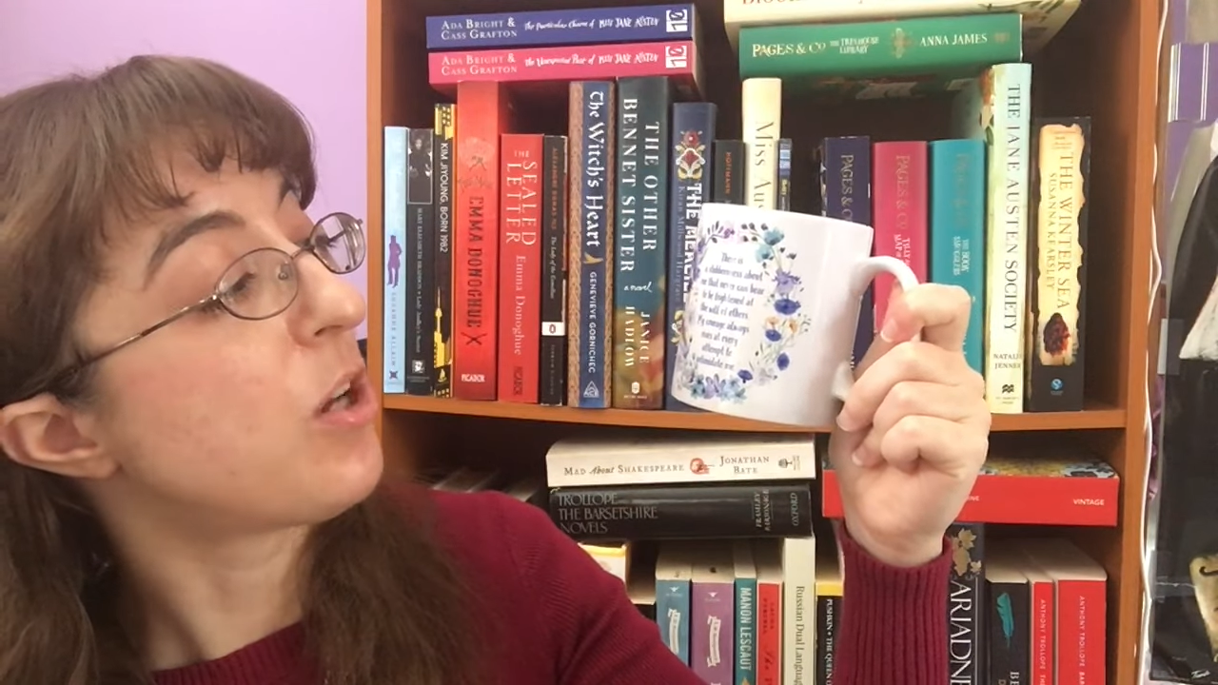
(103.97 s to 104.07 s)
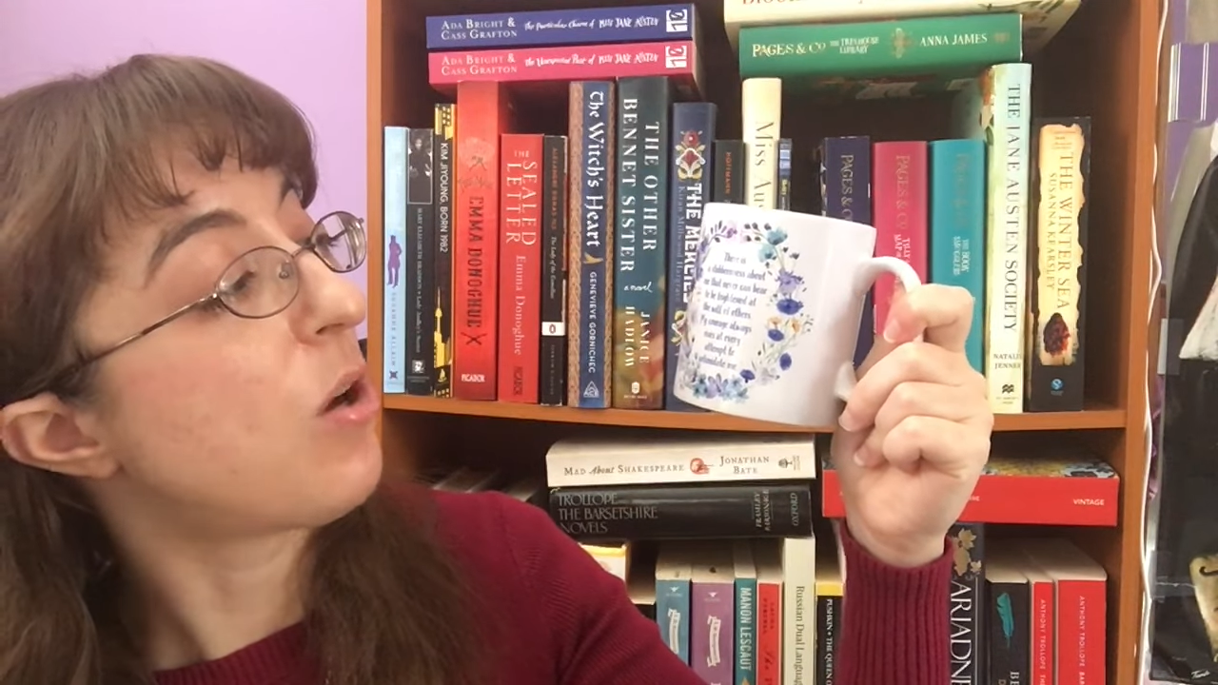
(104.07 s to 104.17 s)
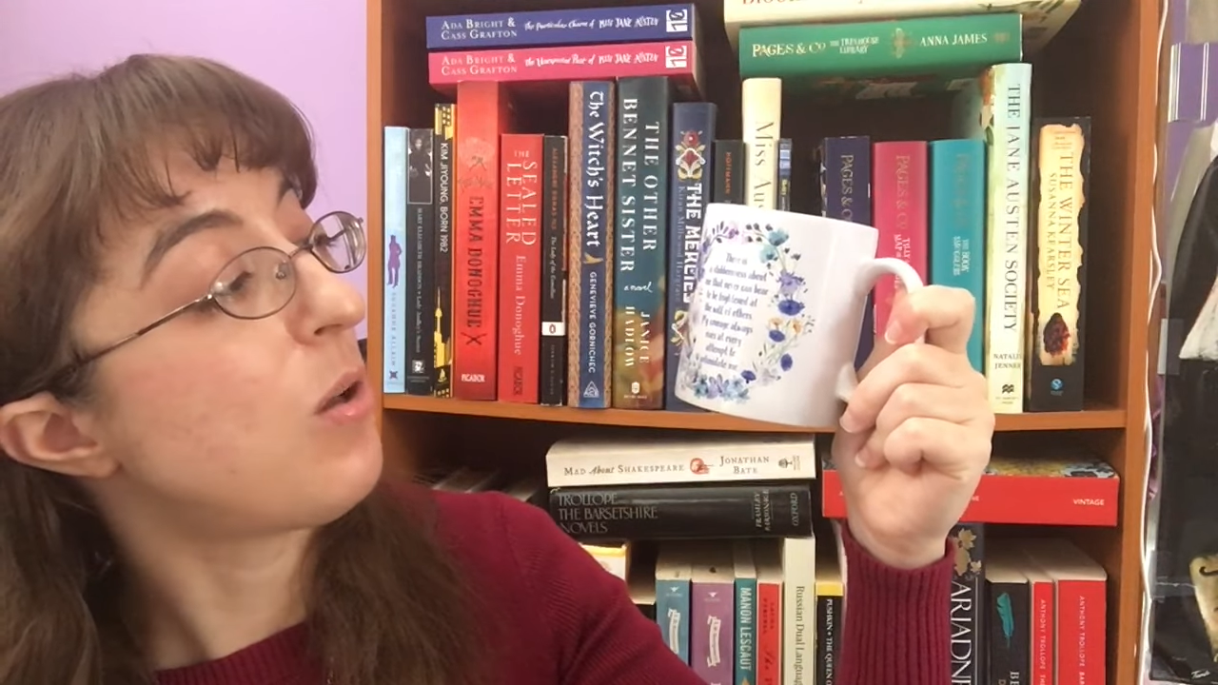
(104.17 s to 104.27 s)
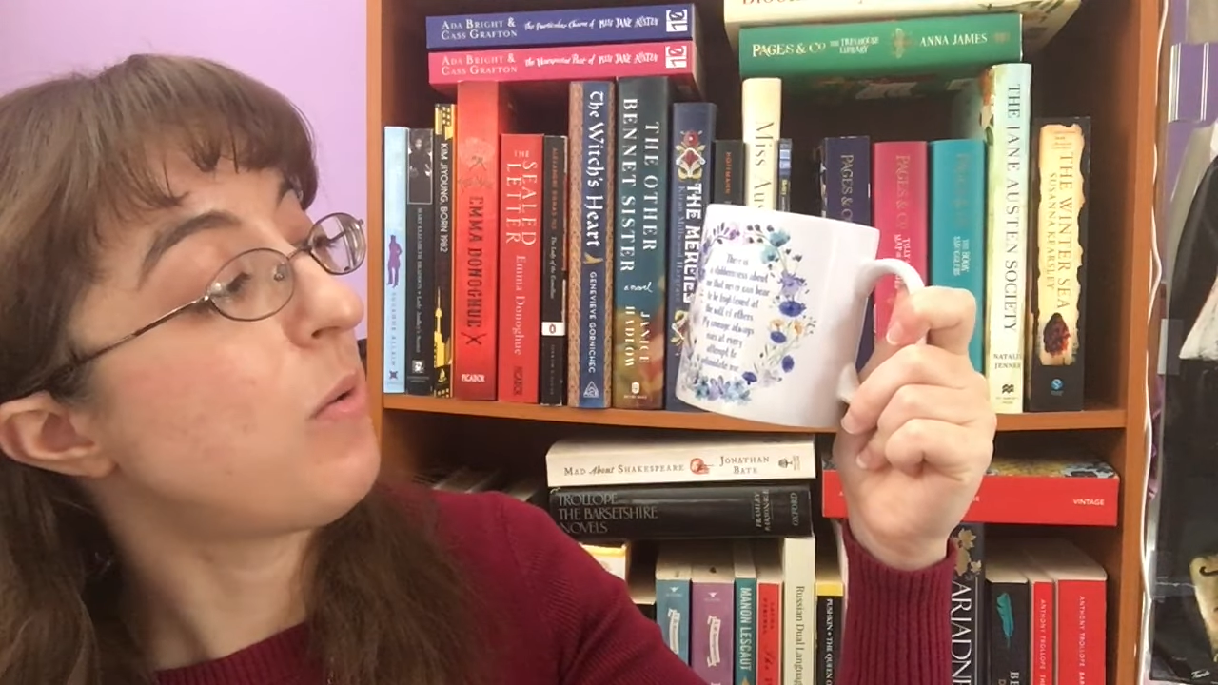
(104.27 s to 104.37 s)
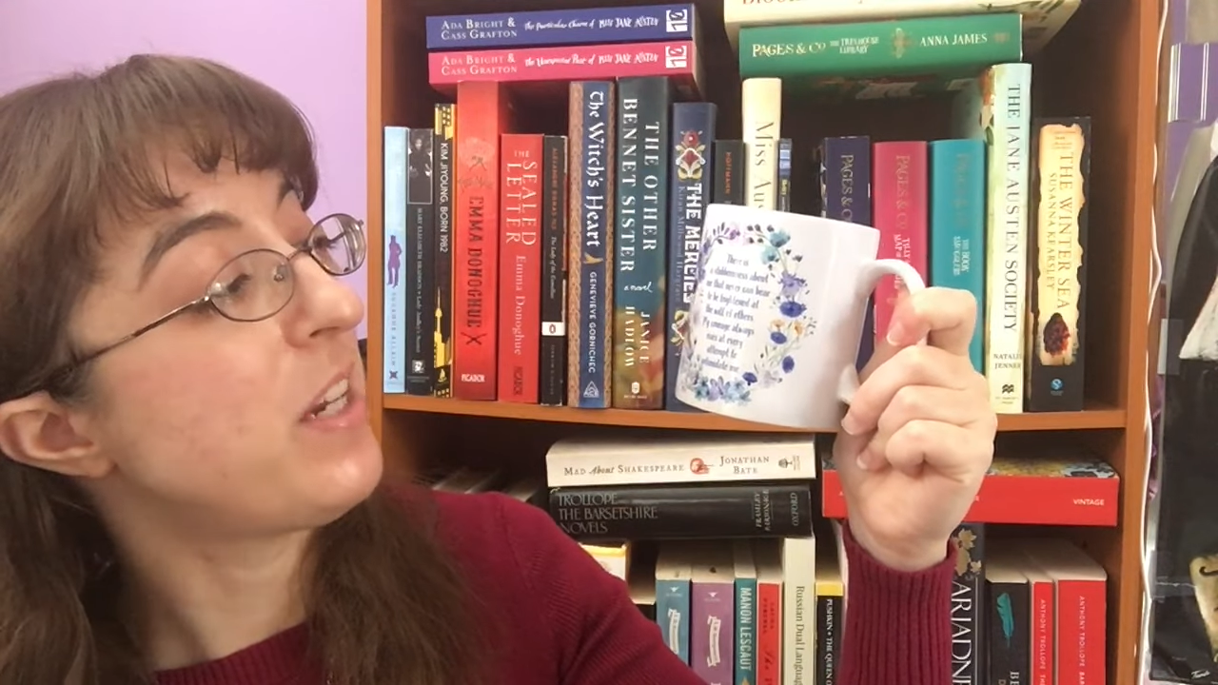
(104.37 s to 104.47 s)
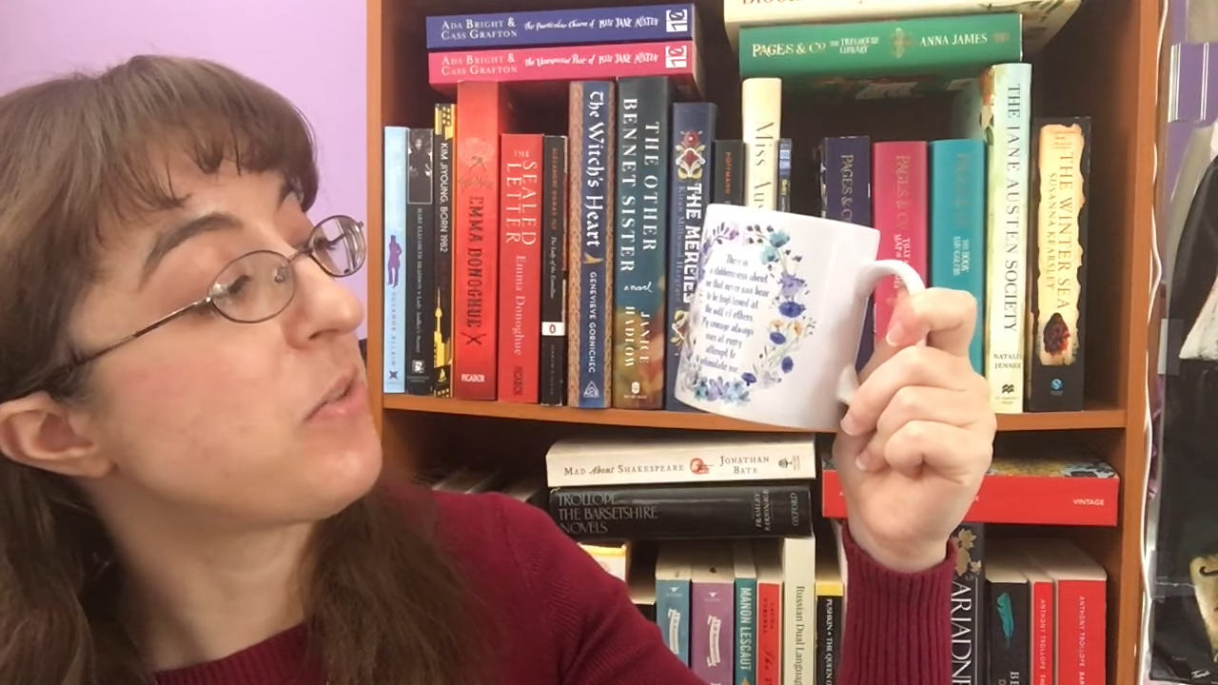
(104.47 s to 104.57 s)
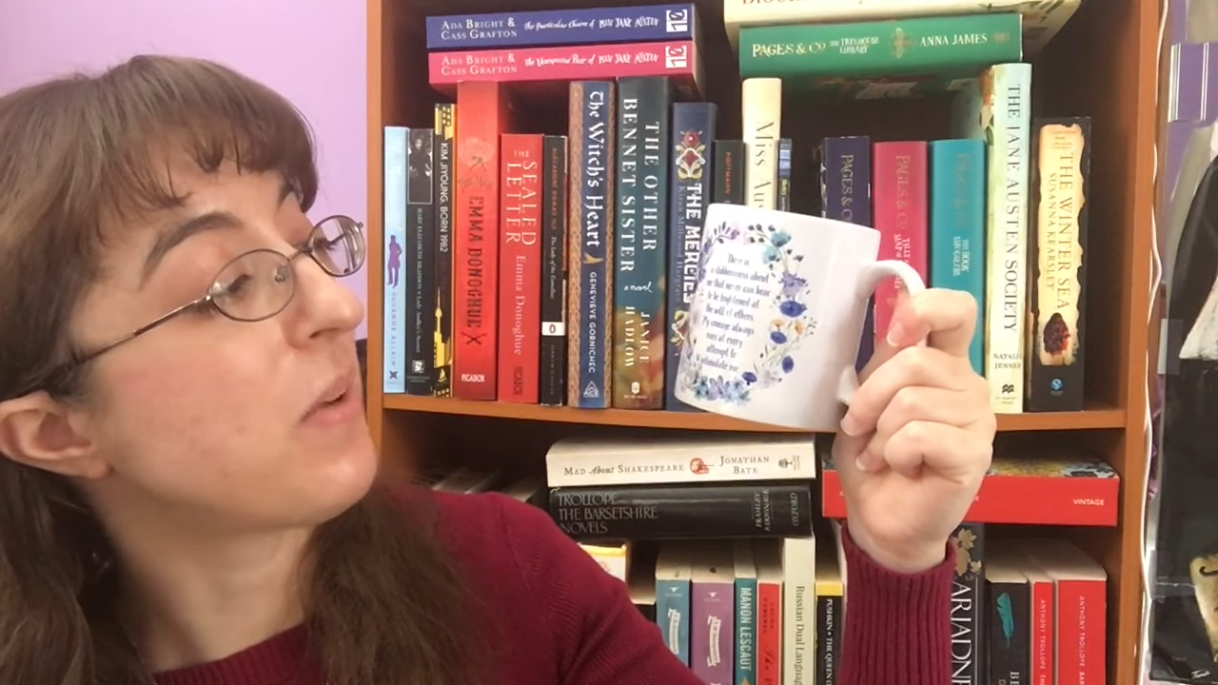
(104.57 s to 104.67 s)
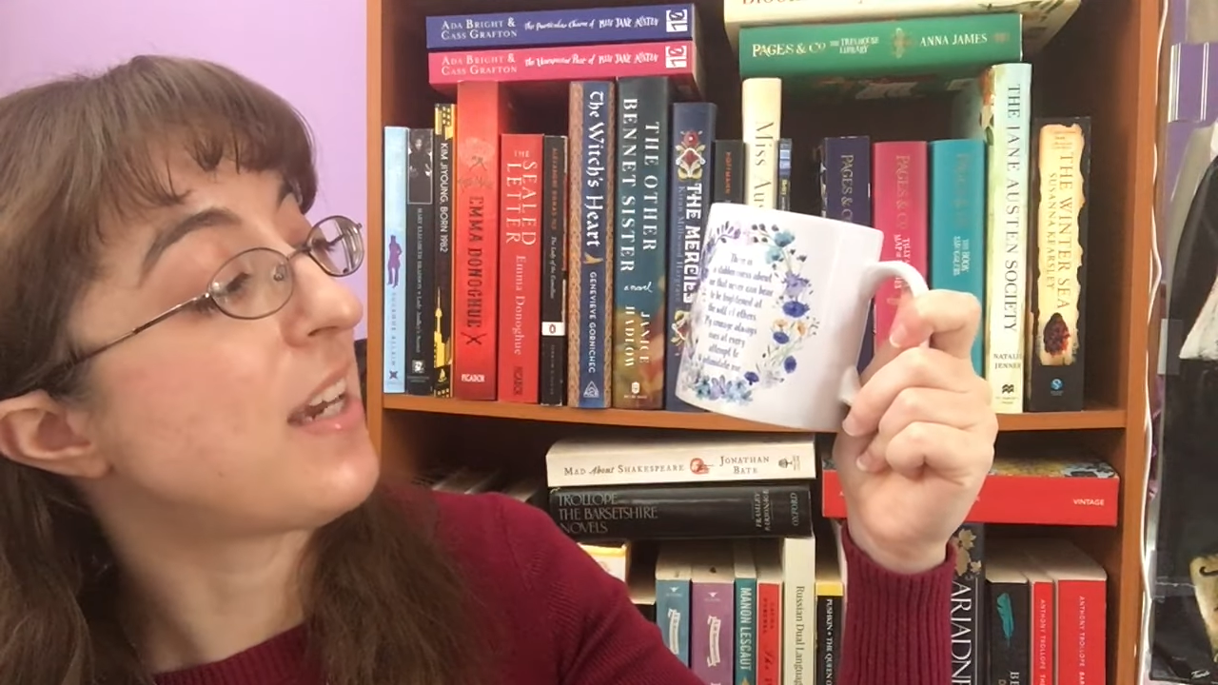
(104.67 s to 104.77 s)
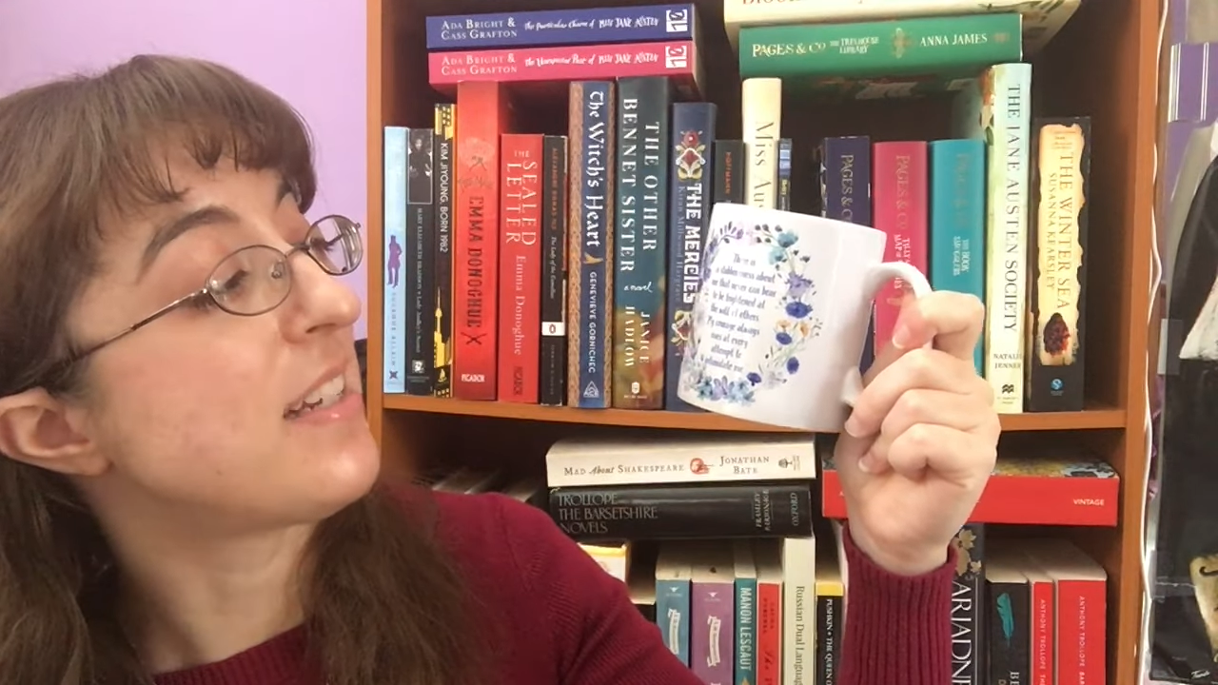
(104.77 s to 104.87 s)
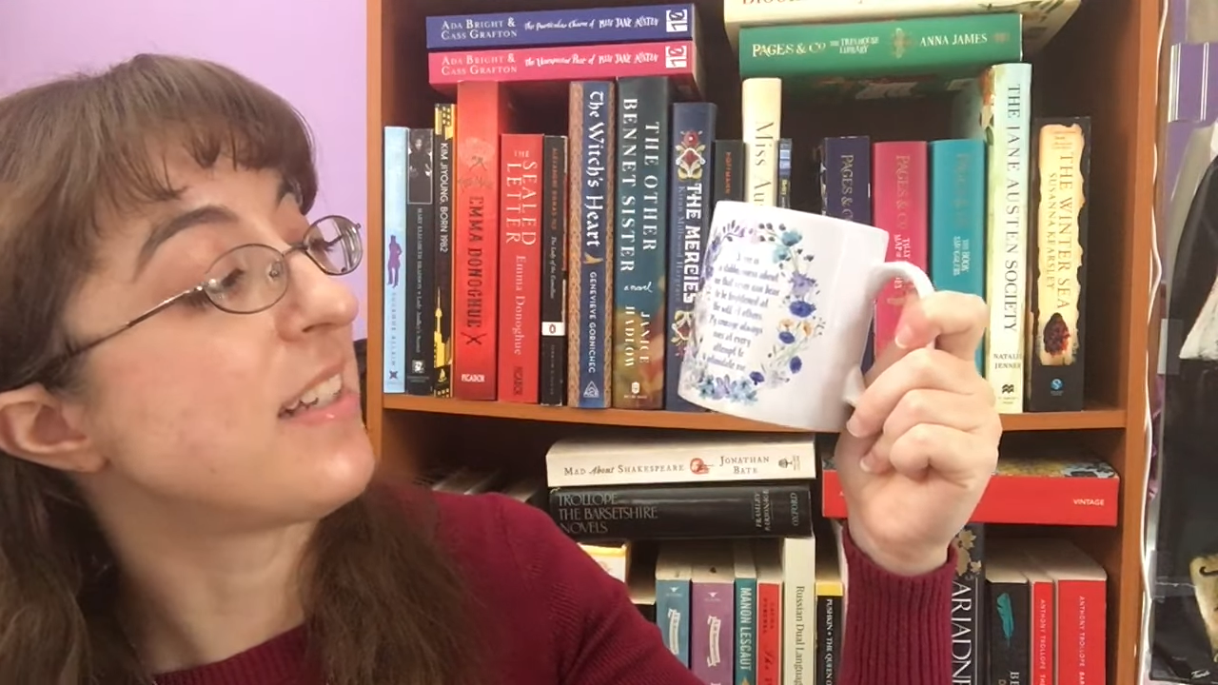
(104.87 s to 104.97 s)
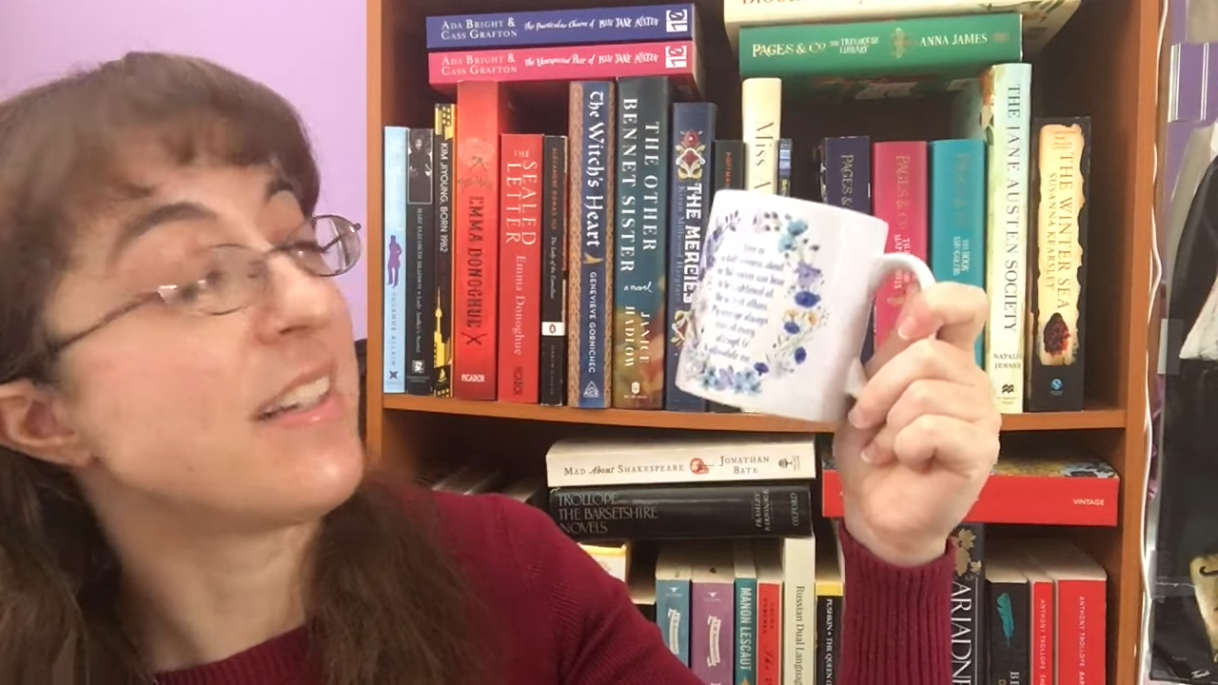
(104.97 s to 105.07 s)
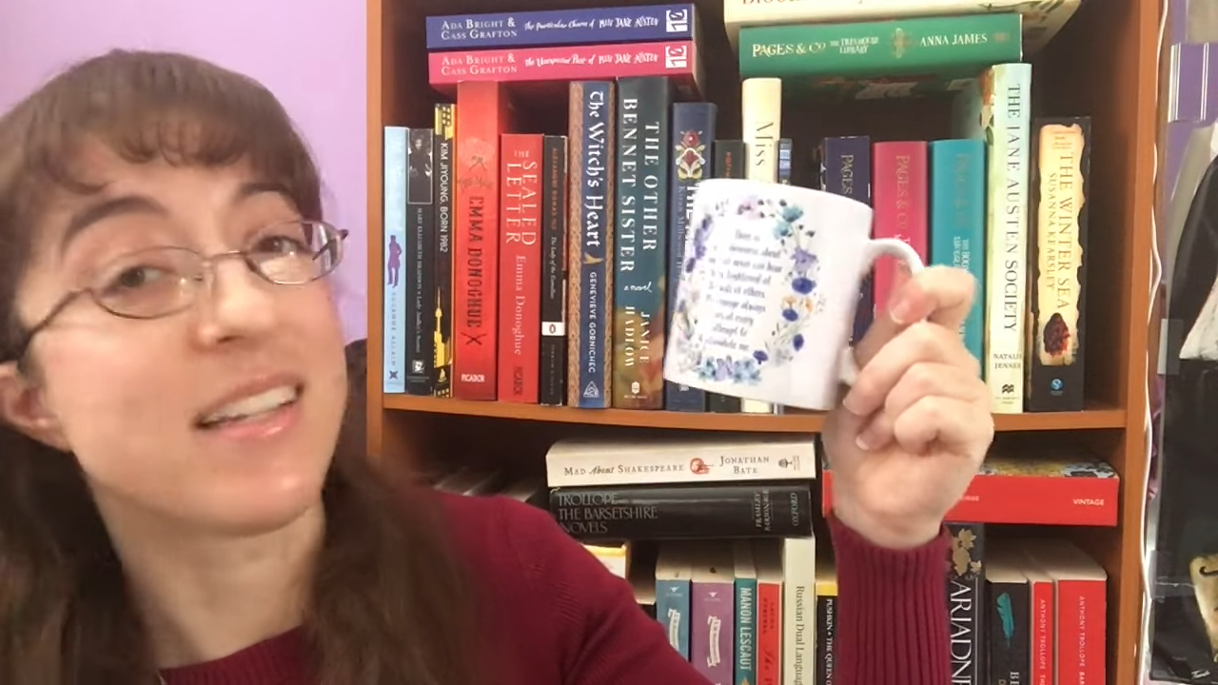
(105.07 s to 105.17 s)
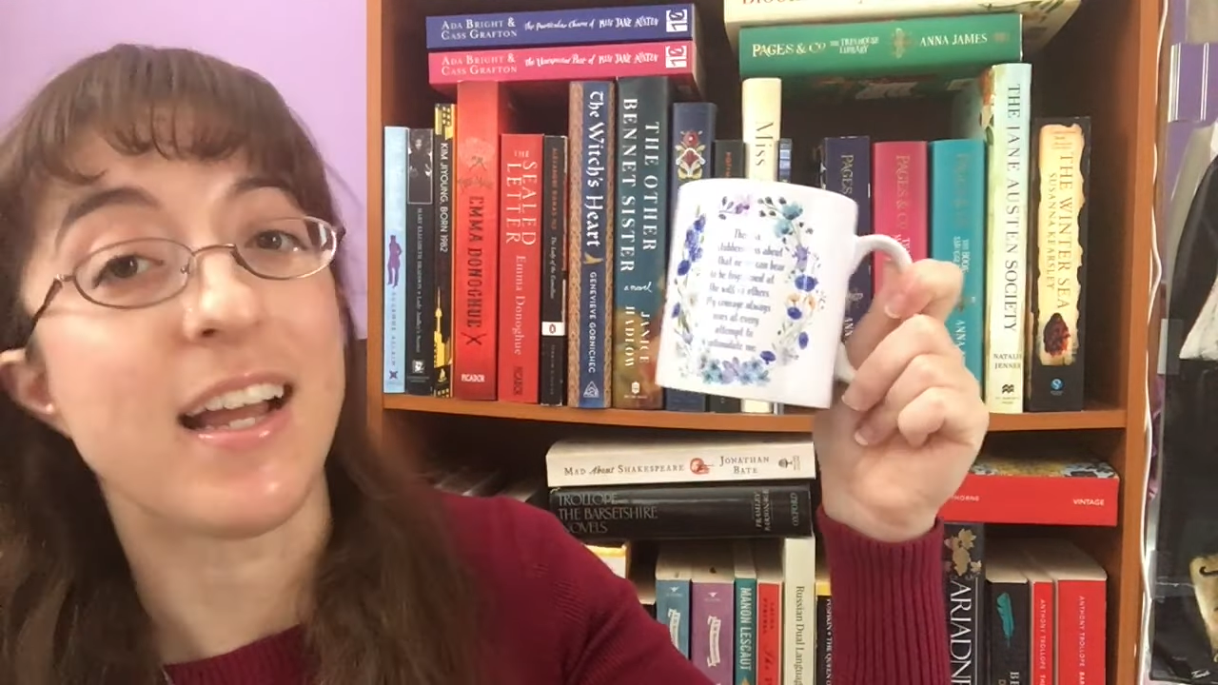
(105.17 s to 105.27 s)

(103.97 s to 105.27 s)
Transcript: always rises